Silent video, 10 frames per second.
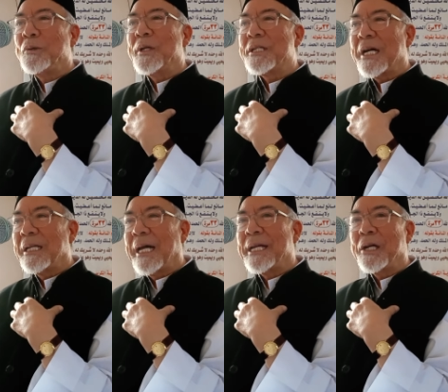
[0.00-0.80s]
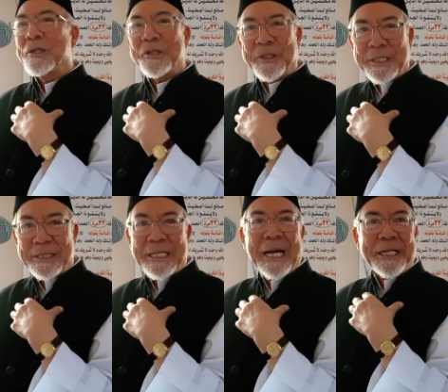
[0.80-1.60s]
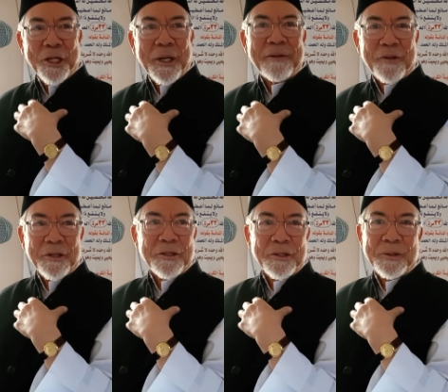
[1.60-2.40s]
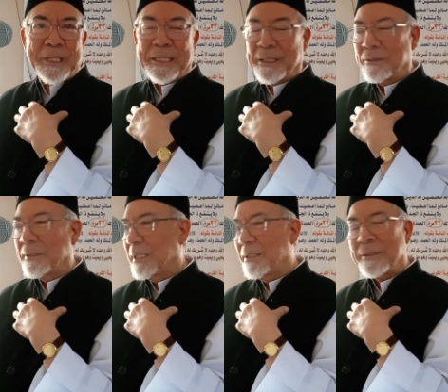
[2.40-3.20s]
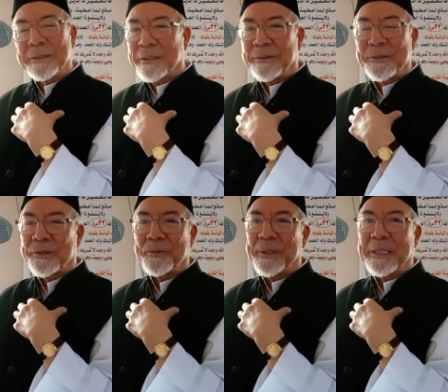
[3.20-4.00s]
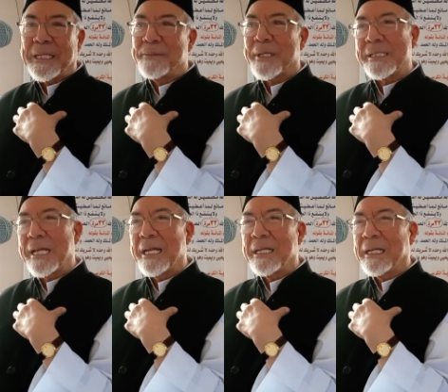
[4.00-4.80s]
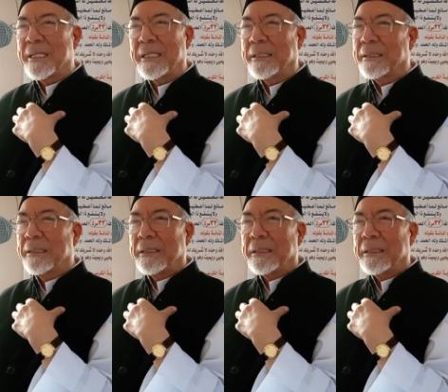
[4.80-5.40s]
To inshallah, I know it's not easy. I know I've gone through it. I know. I know it go through so many times. I stand in, I think,